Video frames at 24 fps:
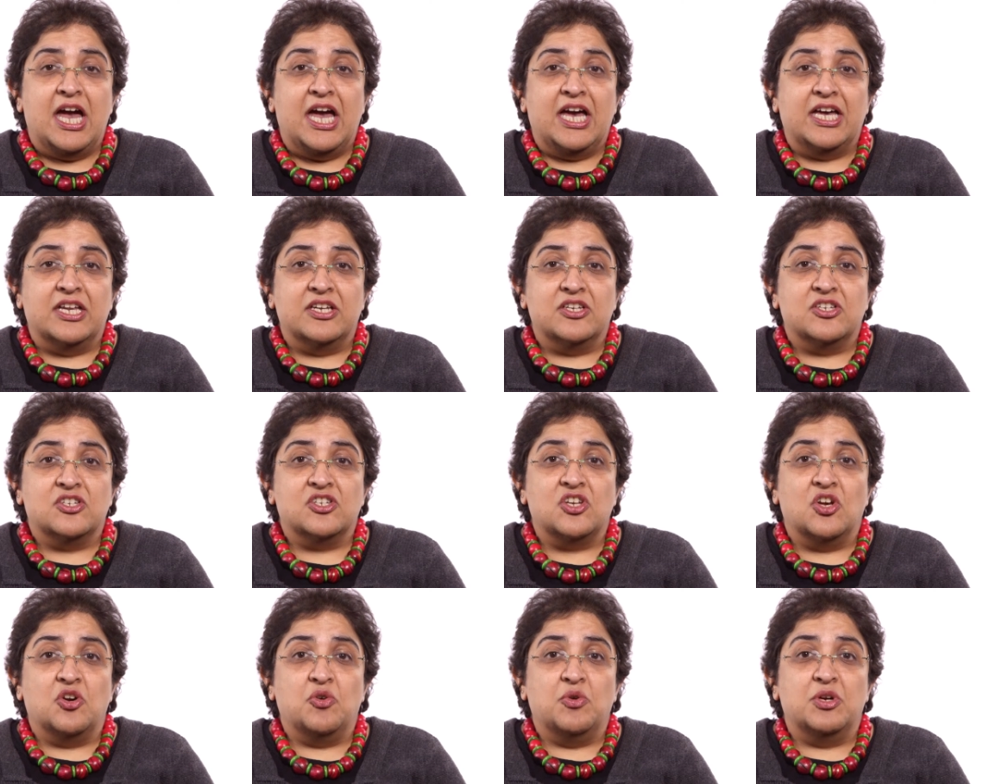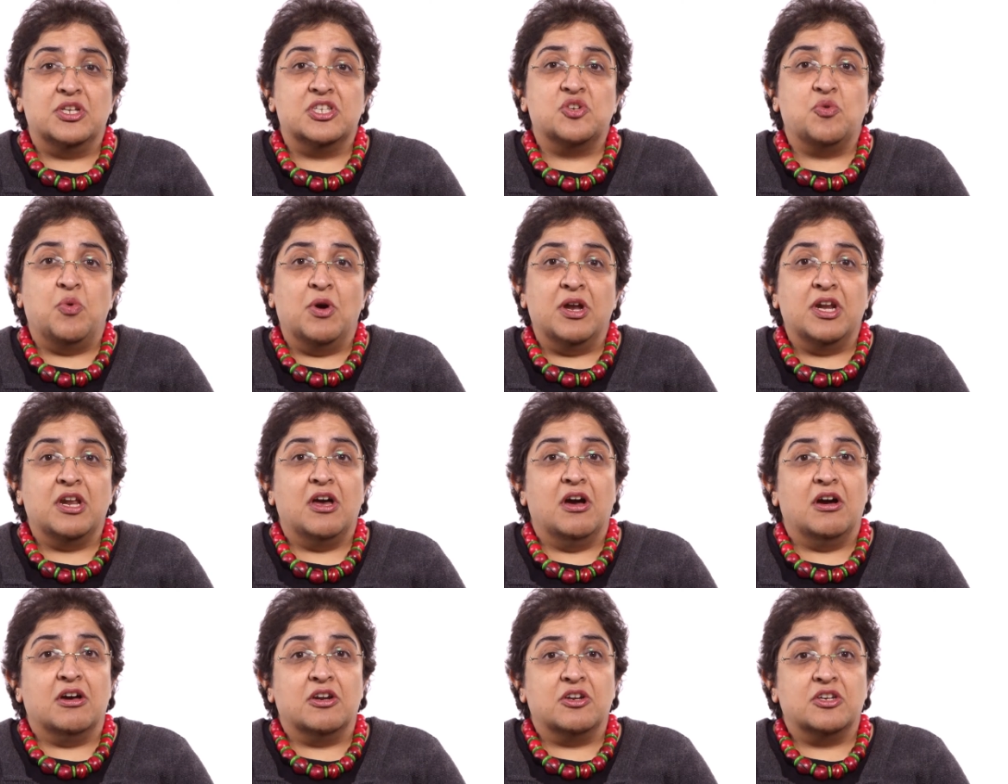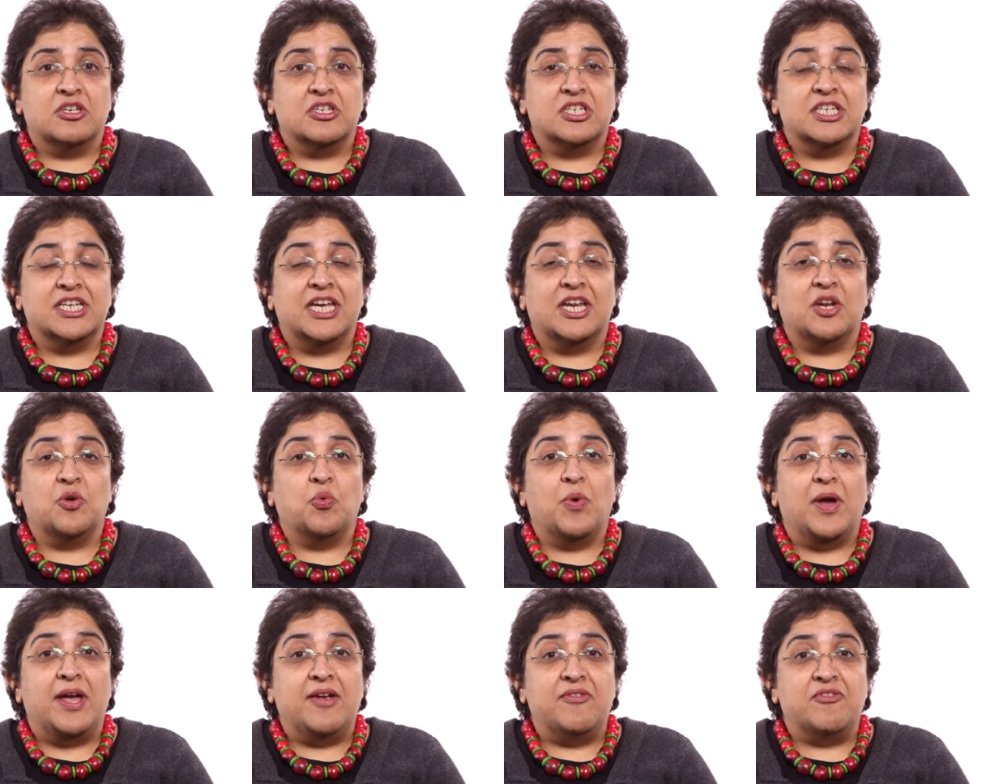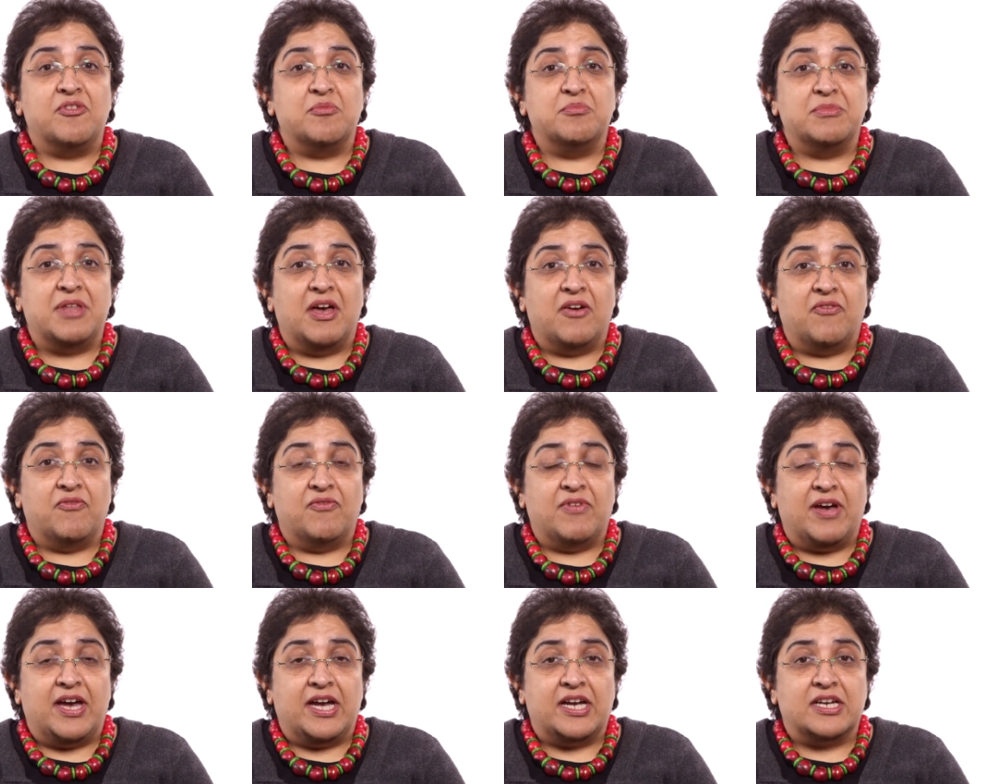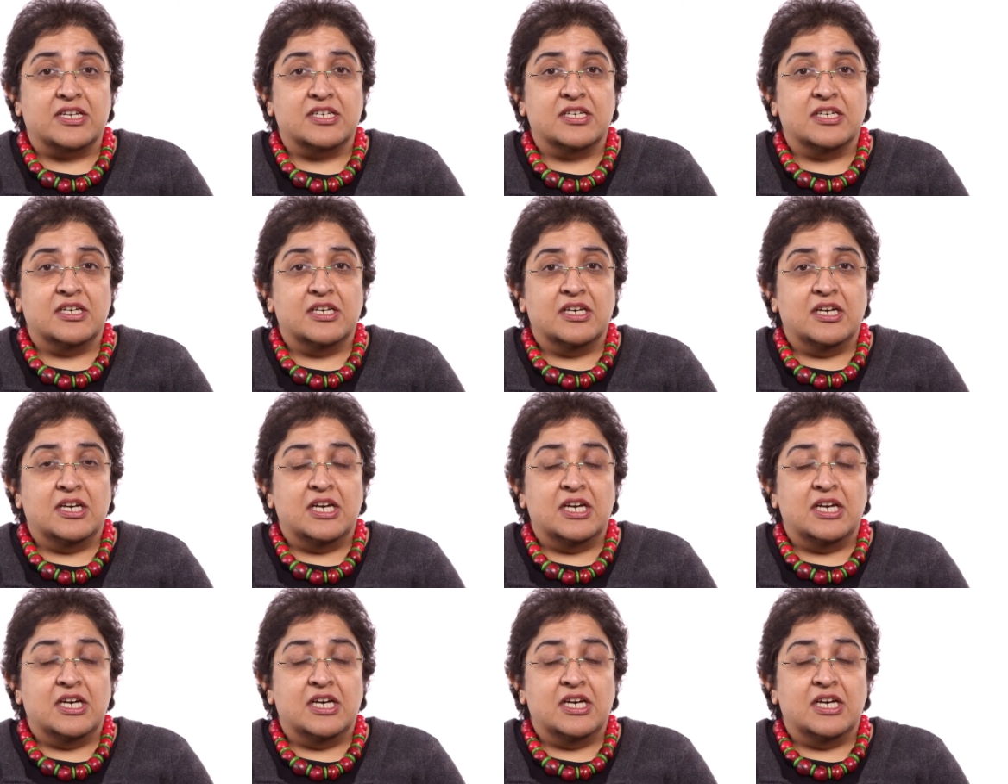And so it's quite hard to get away from that fact.